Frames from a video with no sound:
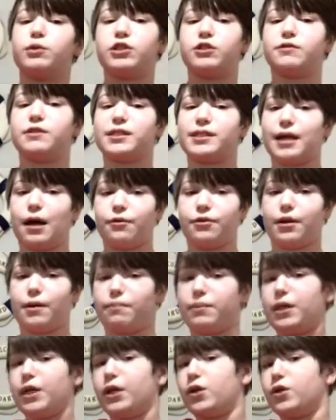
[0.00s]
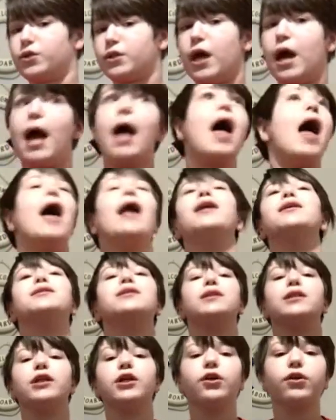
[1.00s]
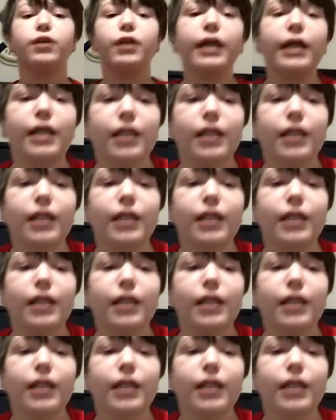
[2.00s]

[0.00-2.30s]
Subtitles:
Witch of the South that appears, and it's literally